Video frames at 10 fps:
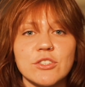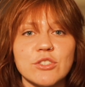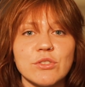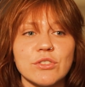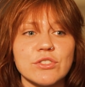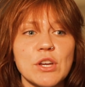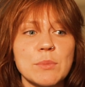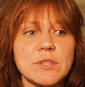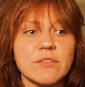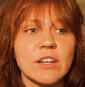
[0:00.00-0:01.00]
two little
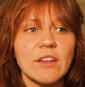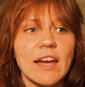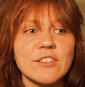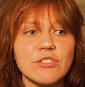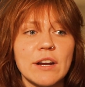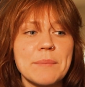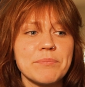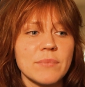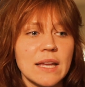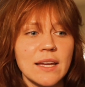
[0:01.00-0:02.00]
scoops of vanilla ice cream,